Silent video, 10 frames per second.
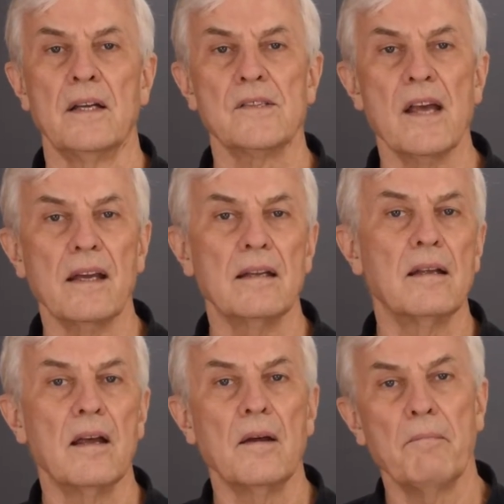
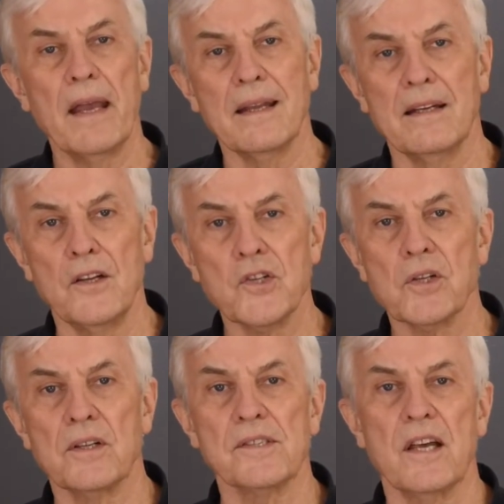Second, make an
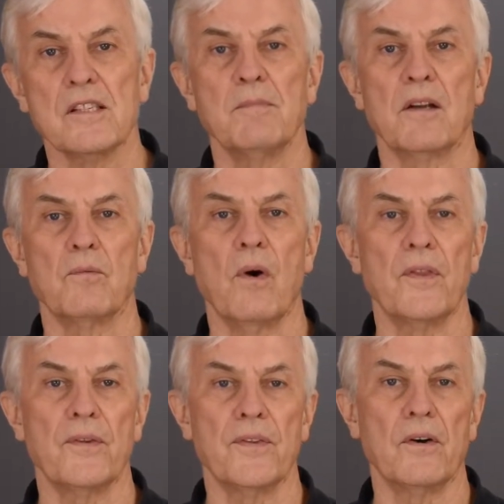initial assessment of
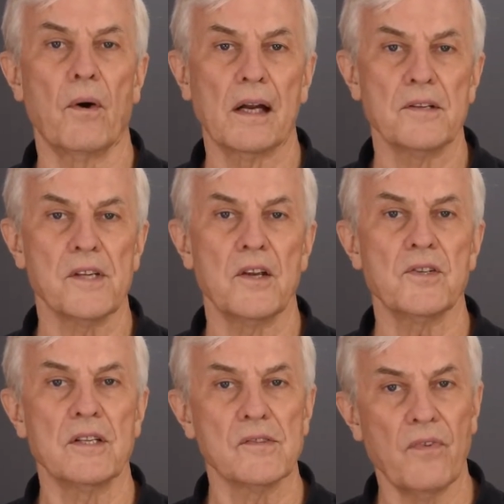whether the
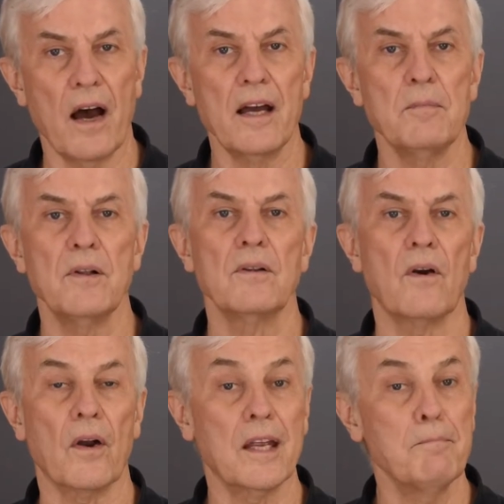organization is viable
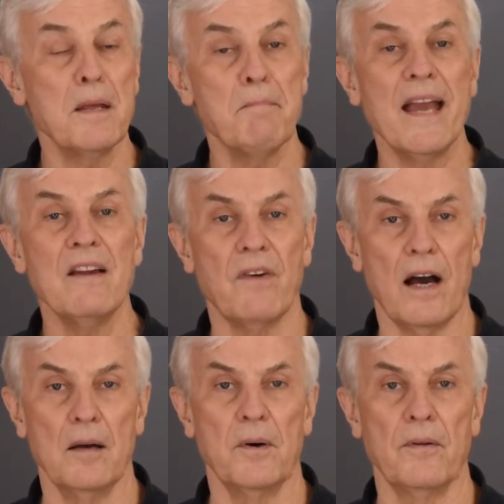or can be made
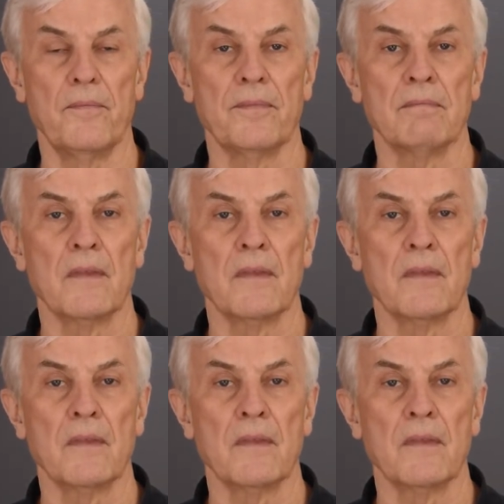viable.